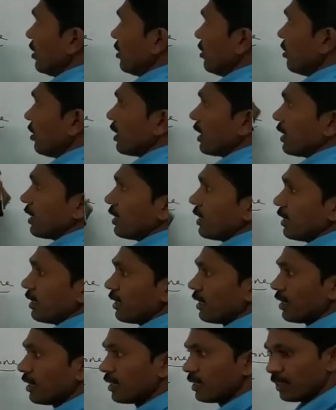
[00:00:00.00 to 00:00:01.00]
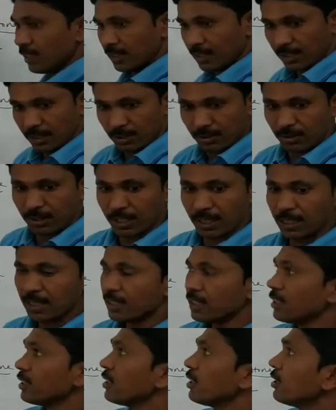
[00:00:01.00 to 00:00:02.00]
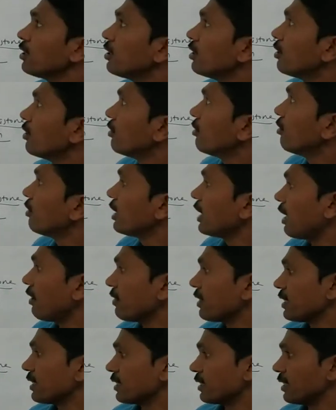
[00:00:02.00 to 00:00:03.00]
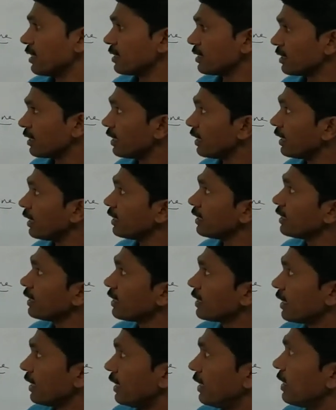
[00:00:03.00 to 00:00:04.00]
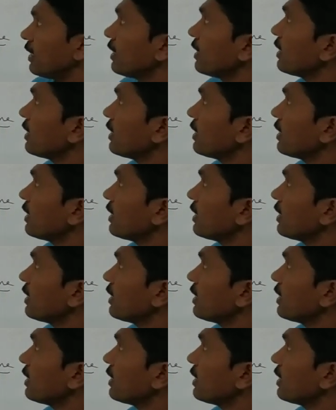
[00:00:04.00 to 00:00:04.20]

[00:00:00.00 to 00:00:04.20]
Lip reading: Okay. Today we have discussed in detail